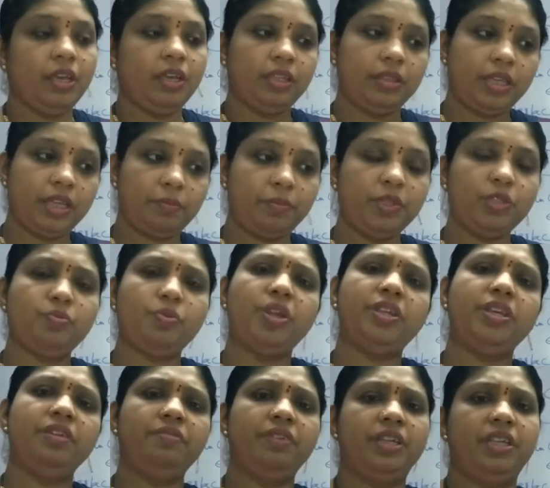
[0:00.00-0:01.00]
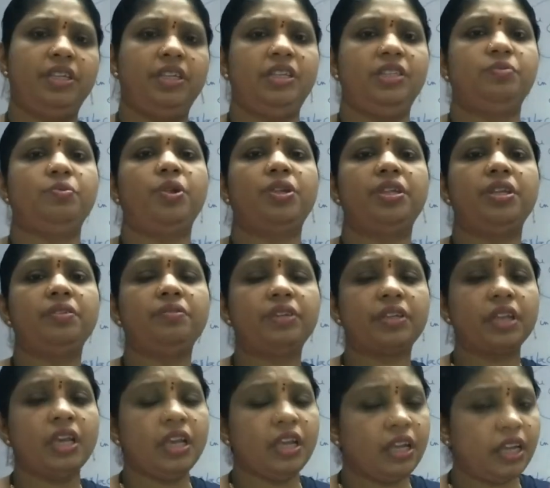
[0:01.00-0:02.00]
That means whatever it is, whatever,
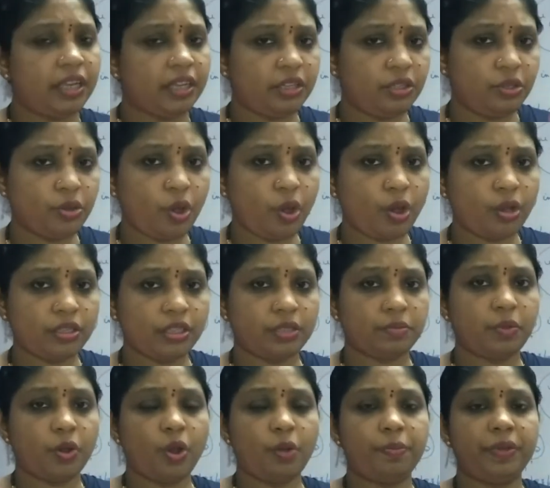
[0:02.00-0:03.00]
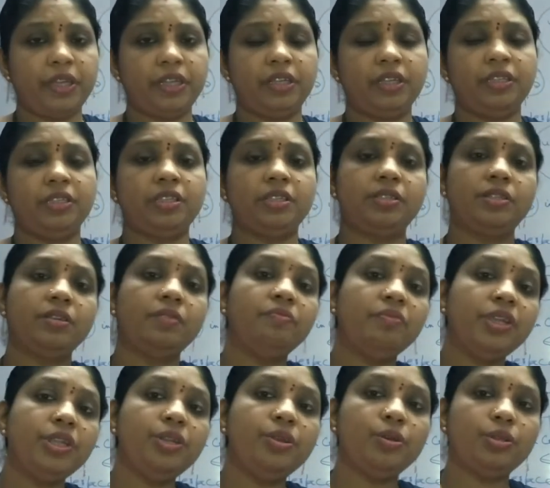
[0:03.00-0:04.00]
like DOS operating system,
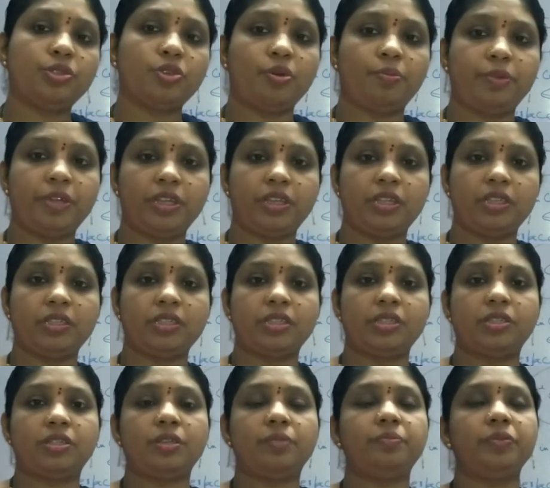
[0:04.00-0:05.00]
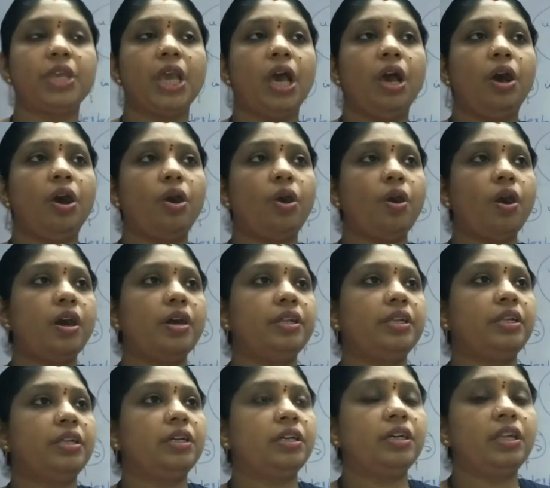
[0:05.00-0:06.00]
Windows operating system, or
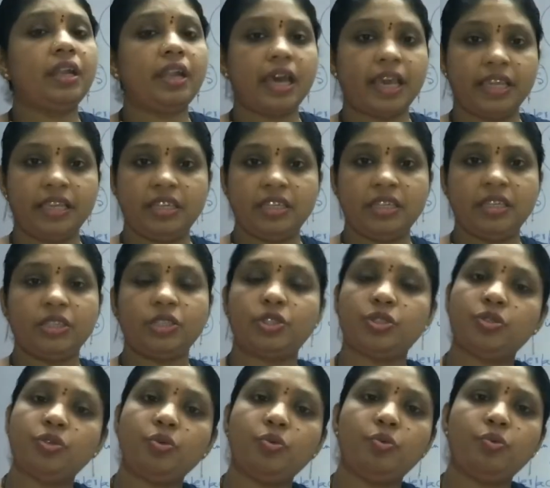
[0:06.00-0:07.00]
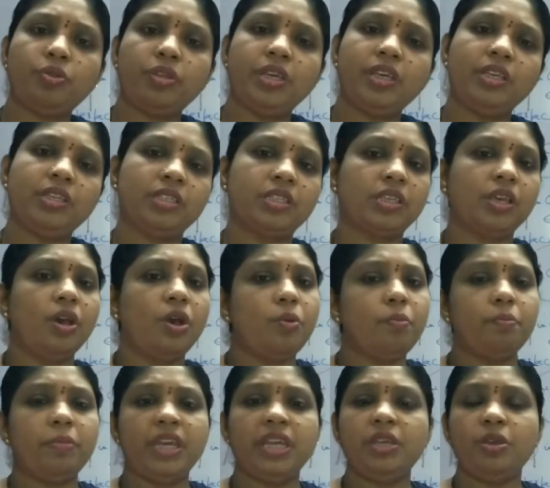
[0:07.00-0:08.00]
Linux, Unix,
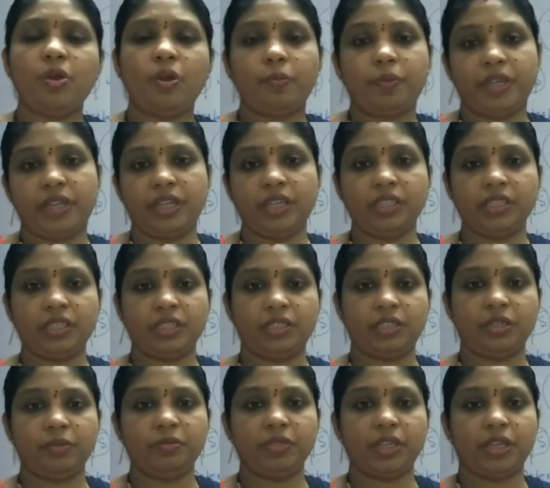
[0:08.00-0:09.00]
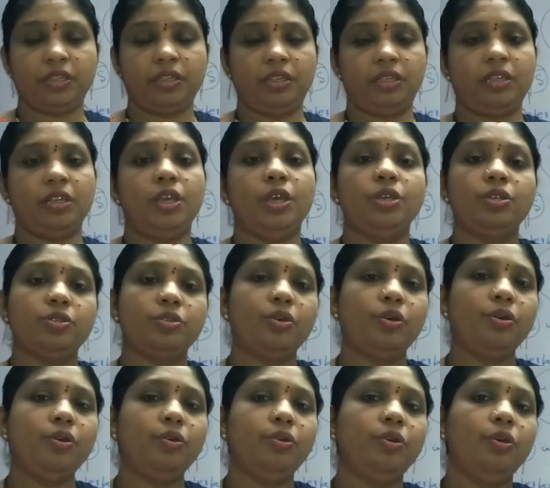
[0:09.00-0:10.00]
many operating systems are there.
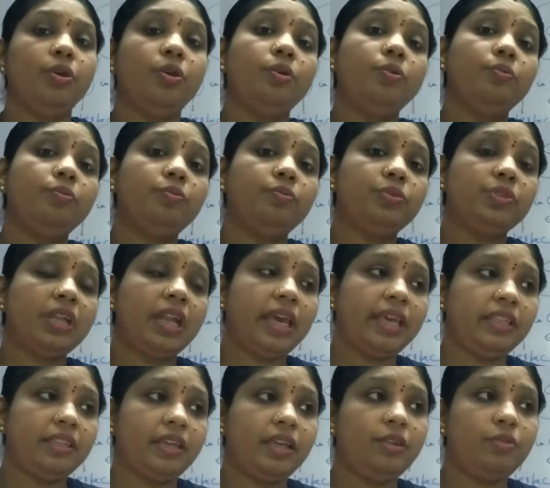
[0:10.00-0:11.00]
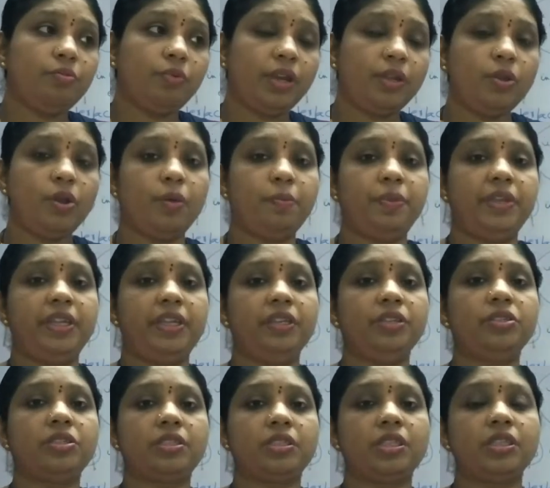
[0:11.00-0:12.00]
So like that, one operating
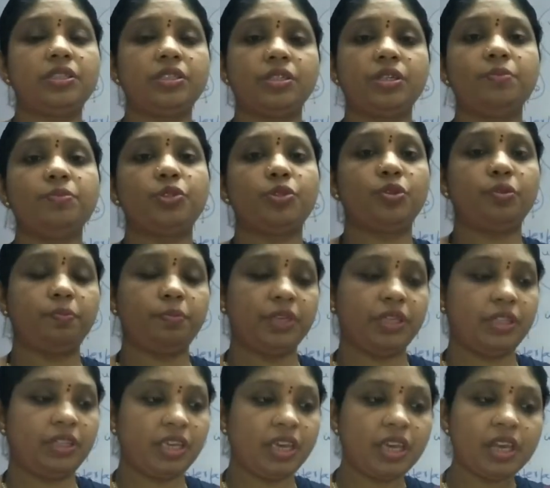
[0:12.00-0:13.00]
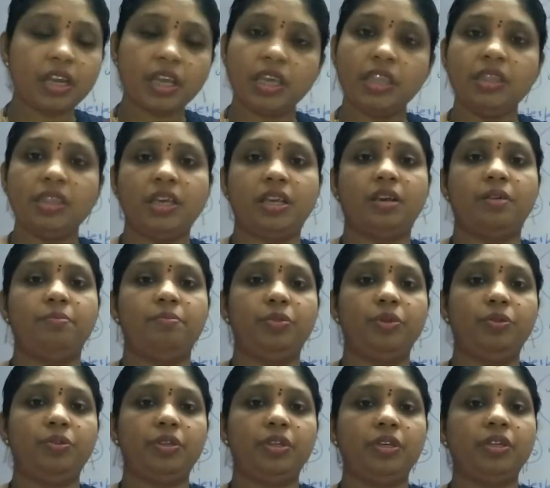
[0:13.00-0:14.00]
system should be there in the
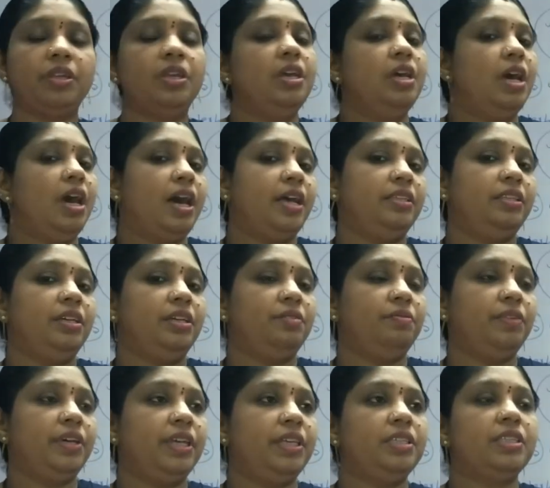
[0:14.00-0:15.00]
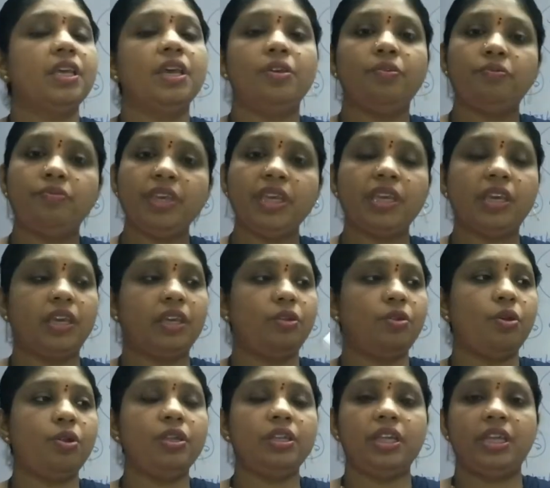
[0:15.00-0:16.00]
computer, otherwise we
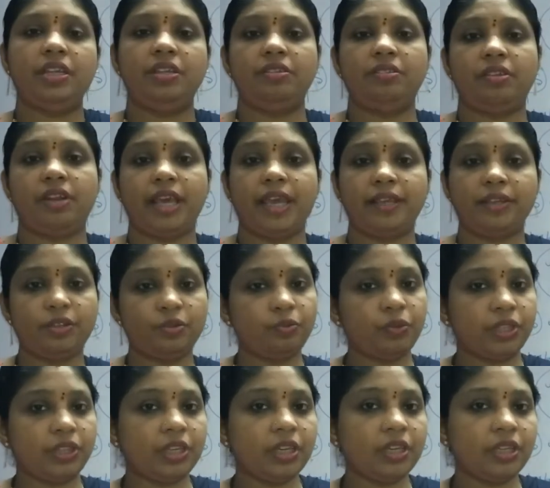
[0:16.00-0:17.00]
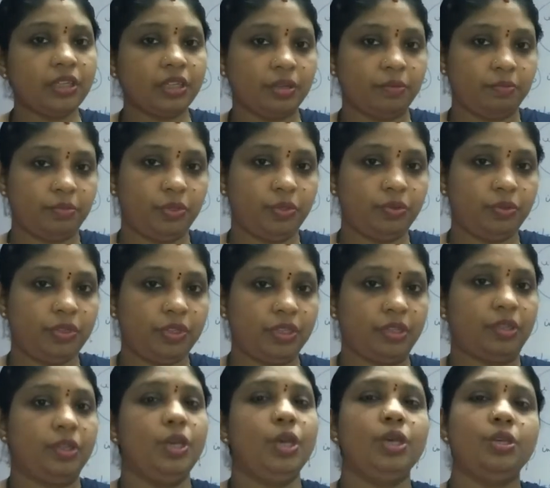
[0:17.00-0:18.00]
cannot interact with the computer.
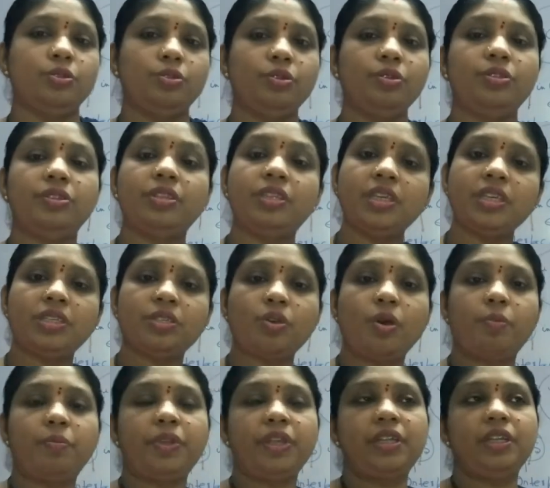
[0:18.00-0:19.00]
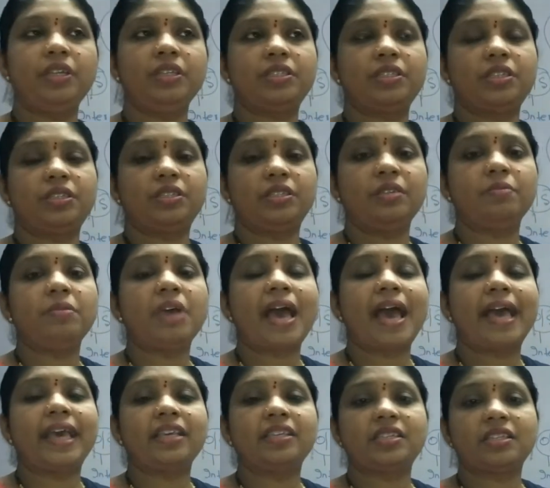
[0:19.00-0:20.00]
So this operating system
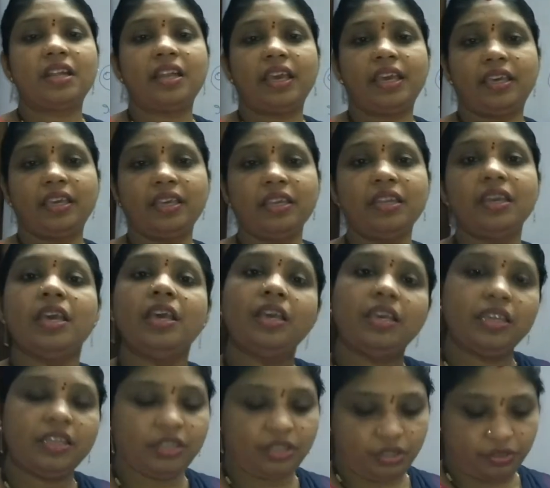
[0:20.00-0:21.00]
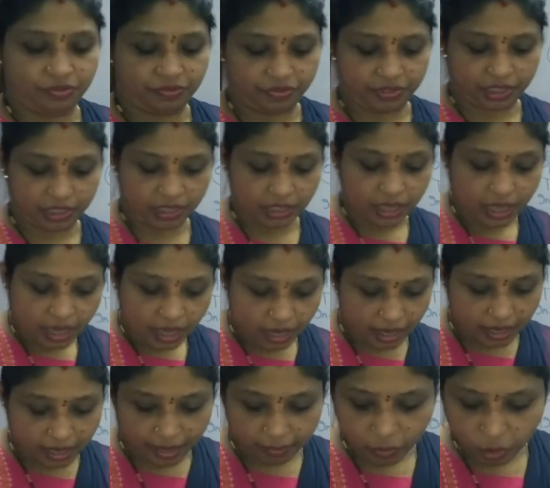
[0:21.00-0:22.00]
acts like an interface,
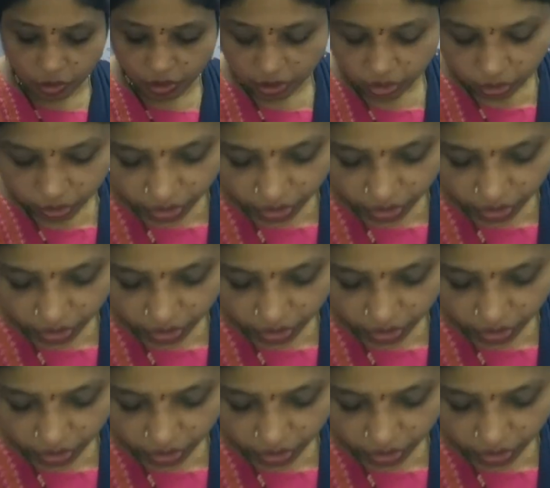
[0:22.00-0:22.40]
and I am going to